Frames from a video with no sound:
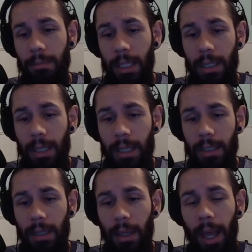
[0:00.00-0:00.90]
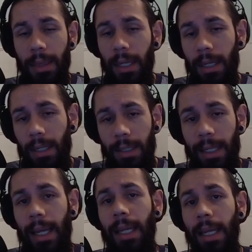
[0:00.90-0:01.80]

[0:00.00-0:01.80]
because at the end of the day,